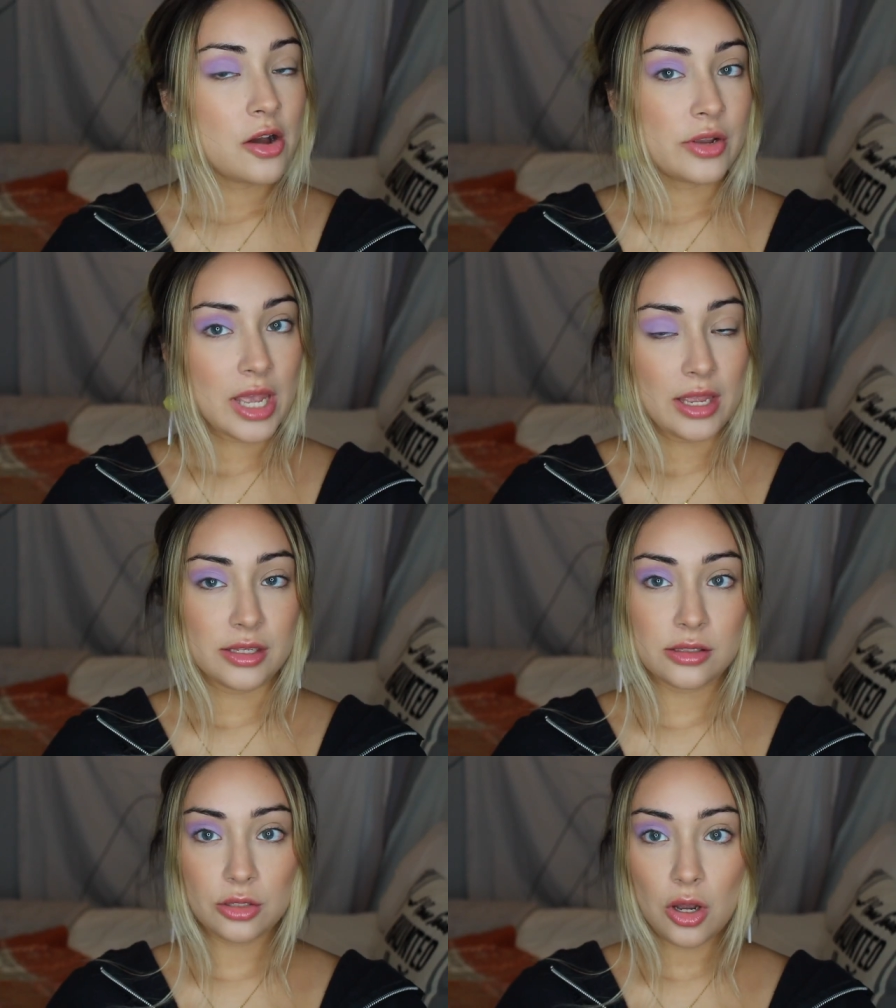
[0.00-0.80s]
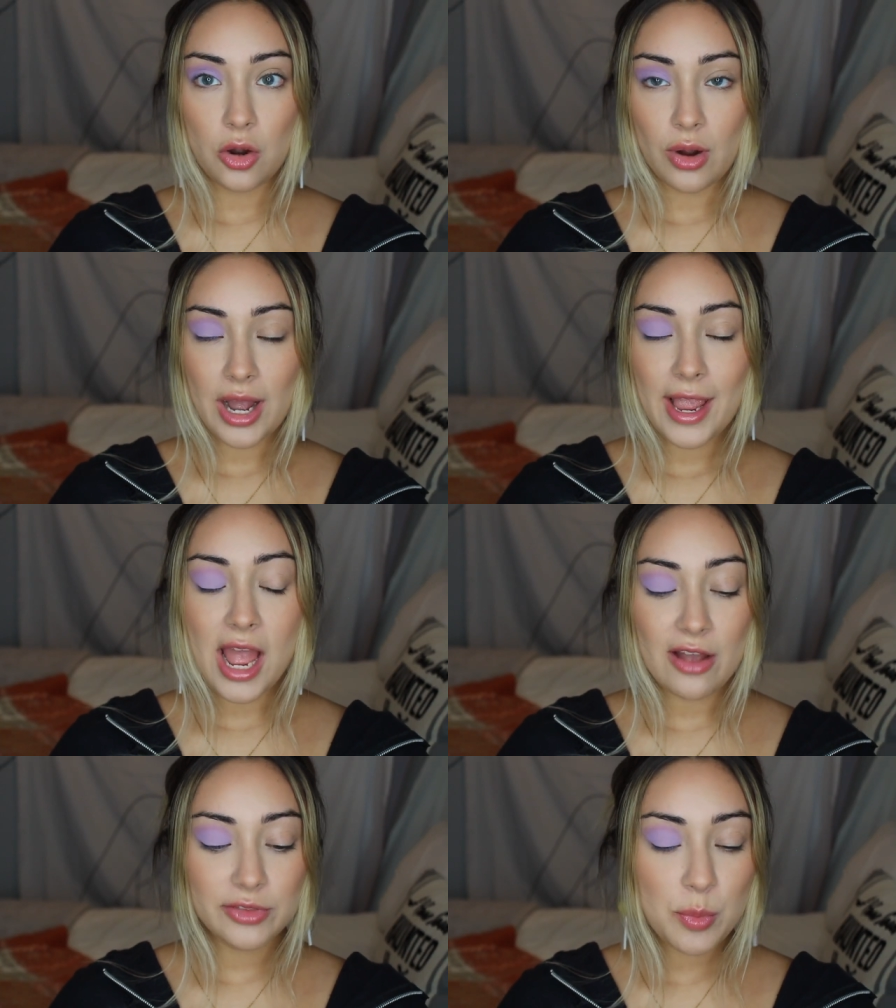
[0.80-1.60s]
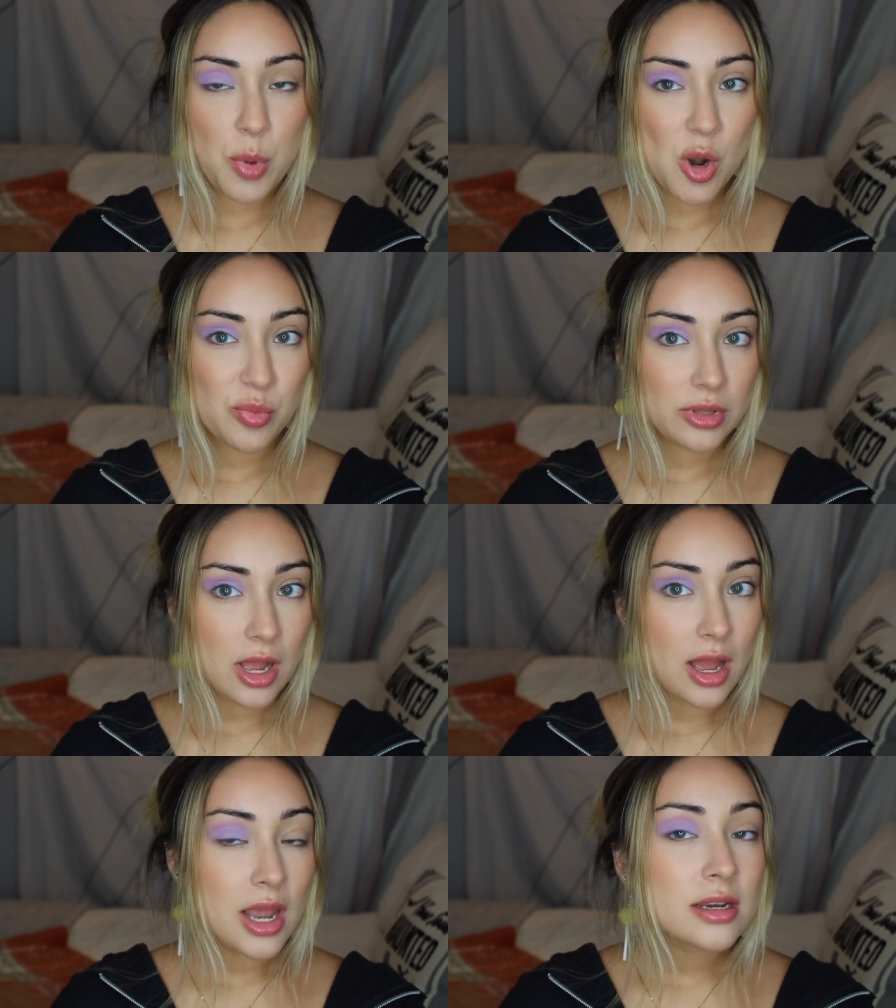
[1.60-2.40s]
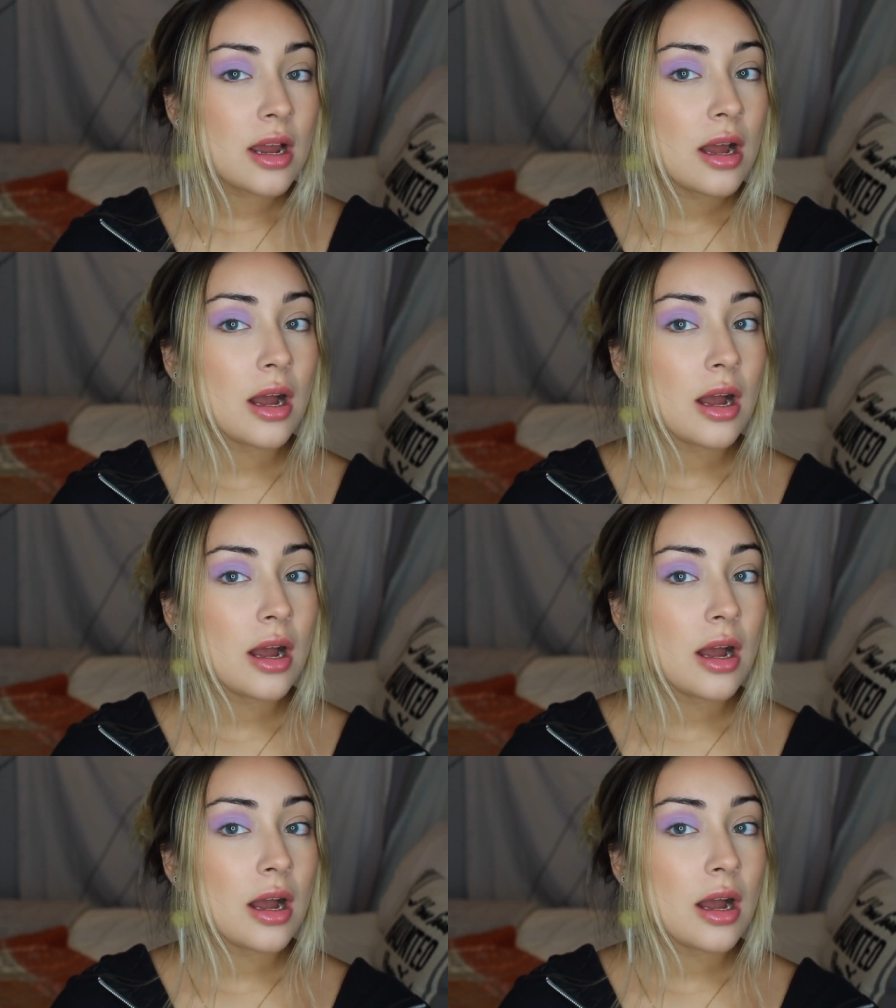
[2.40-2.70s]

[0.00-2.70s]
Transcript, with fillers: Okay, so I have the purple on